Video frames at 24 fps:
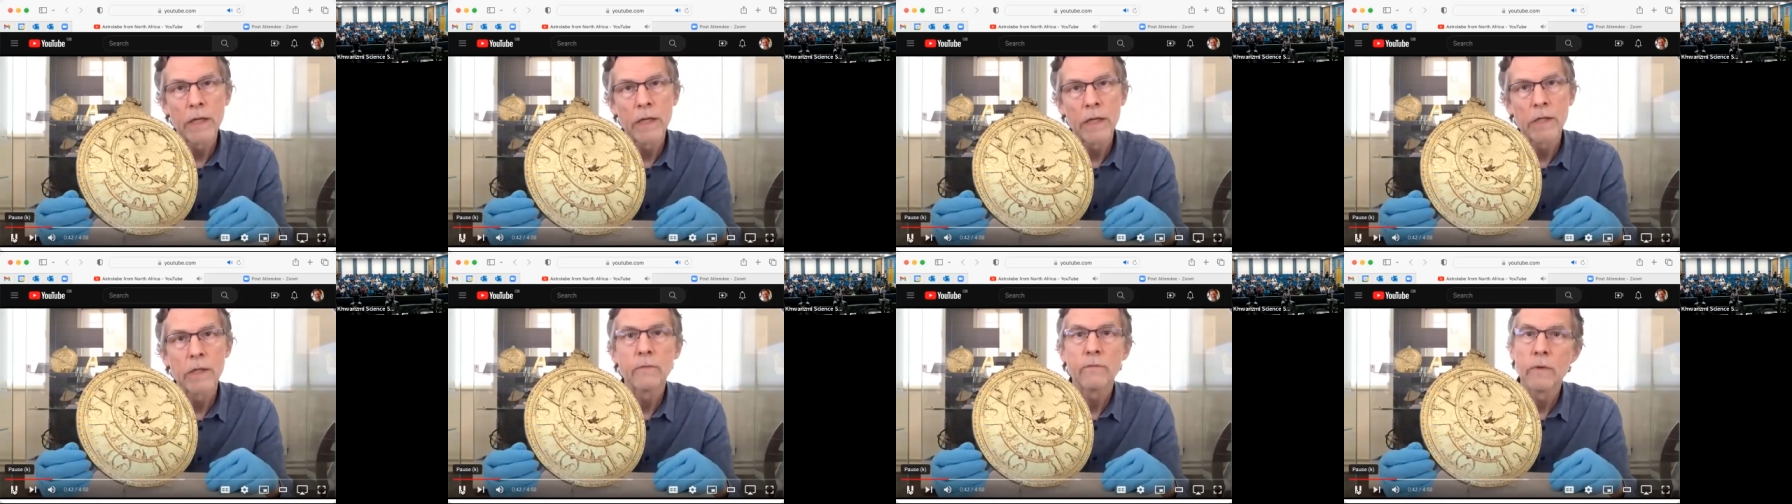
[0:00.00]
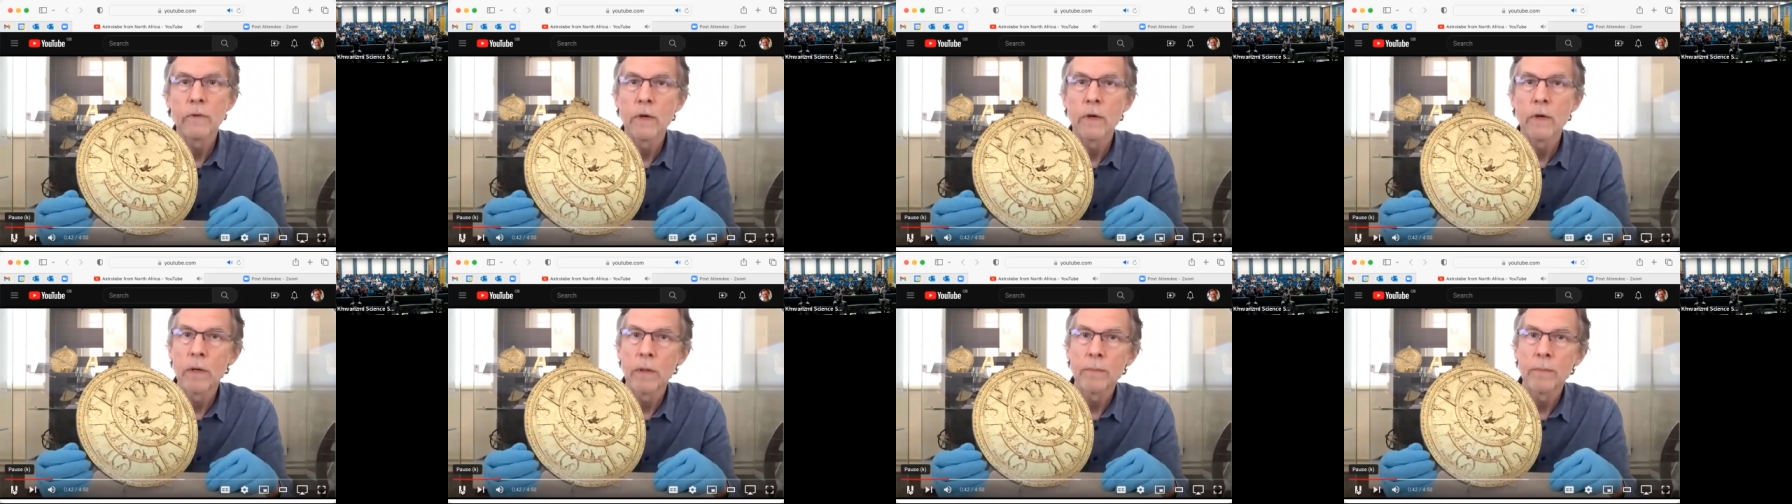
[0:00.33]
the
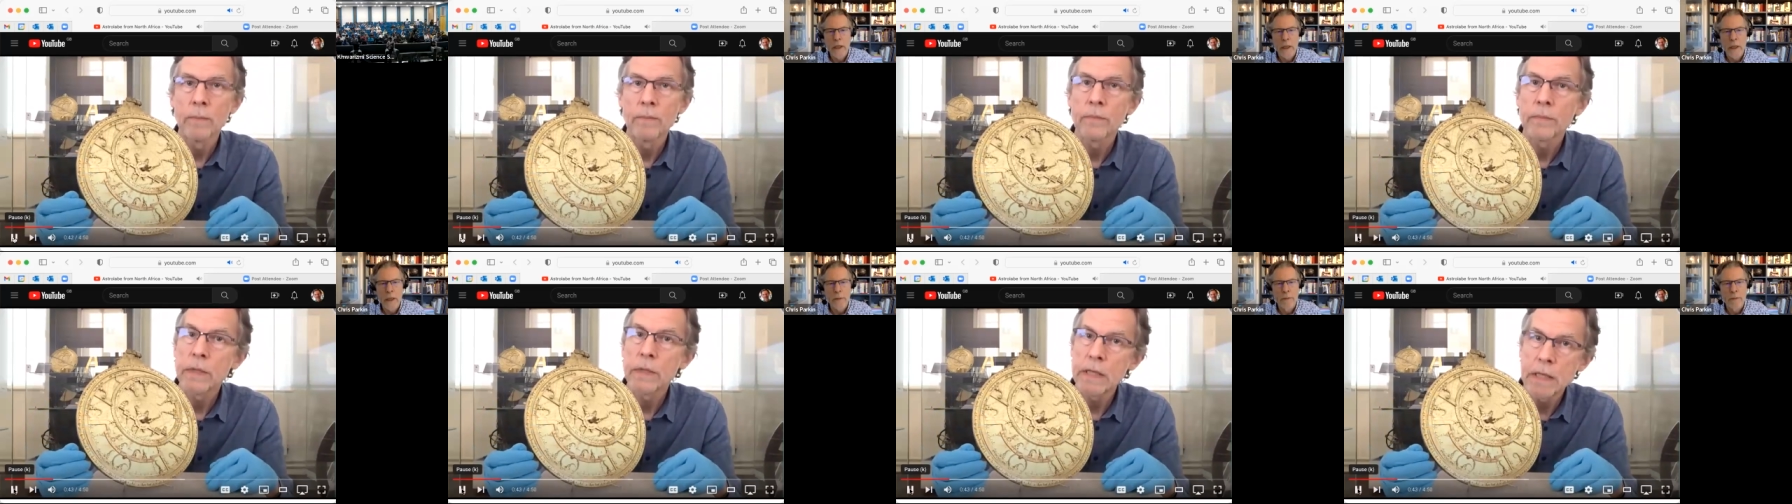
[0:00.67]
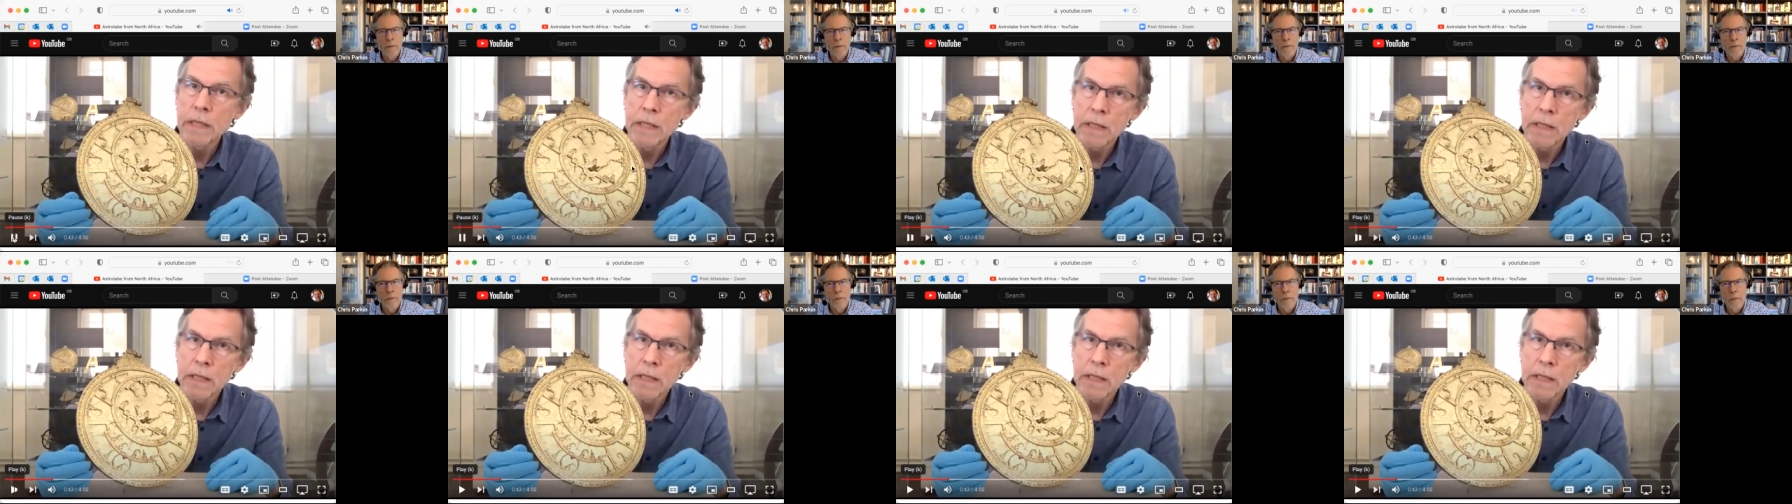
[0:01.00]
video. I'll try
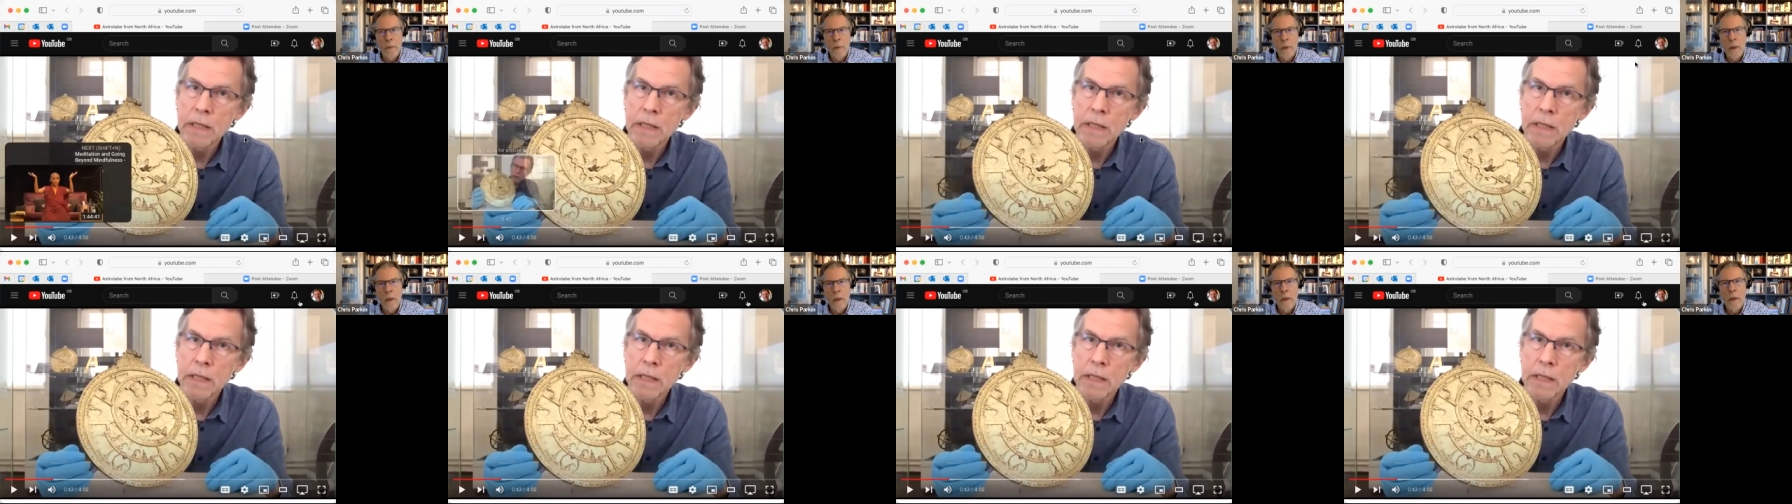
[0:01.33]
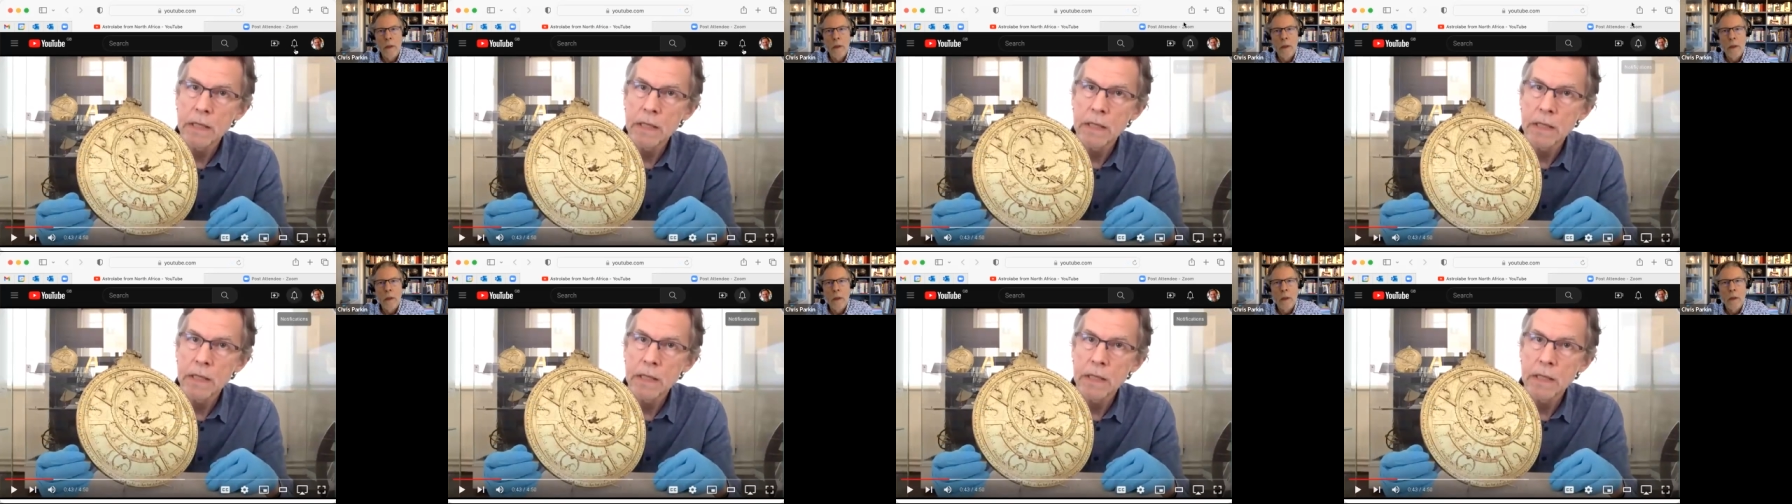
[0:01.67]
again.
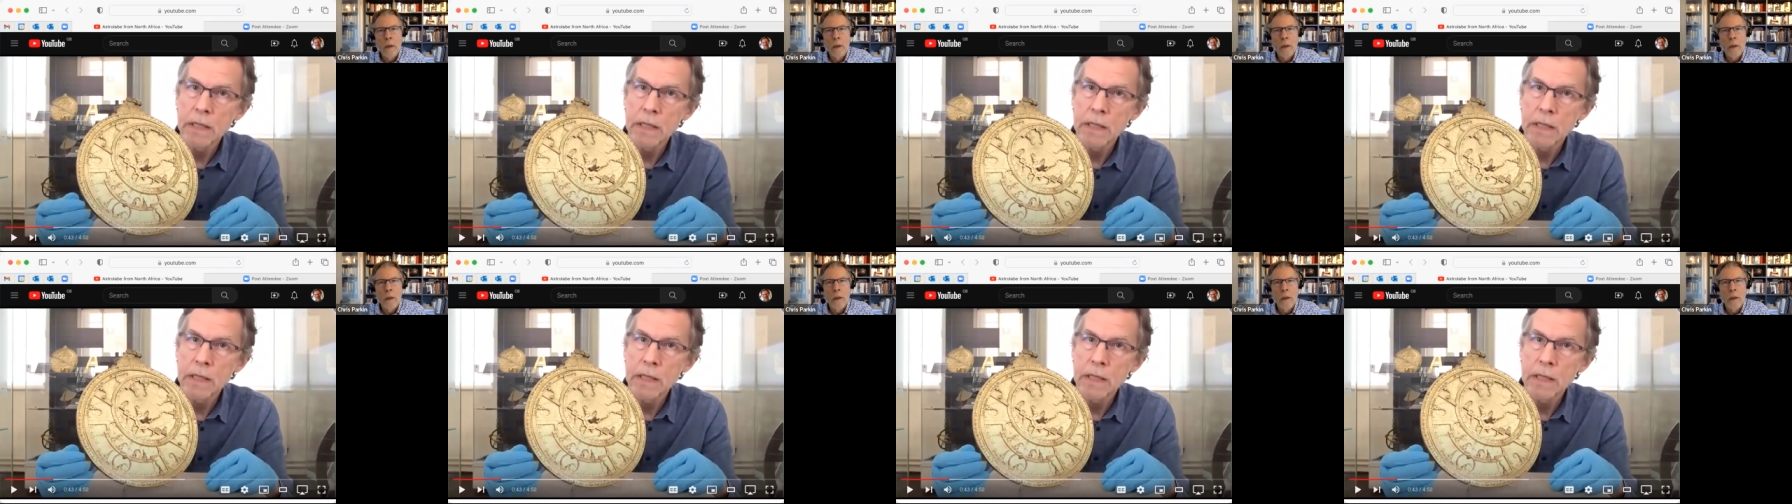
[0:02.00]
Yeah,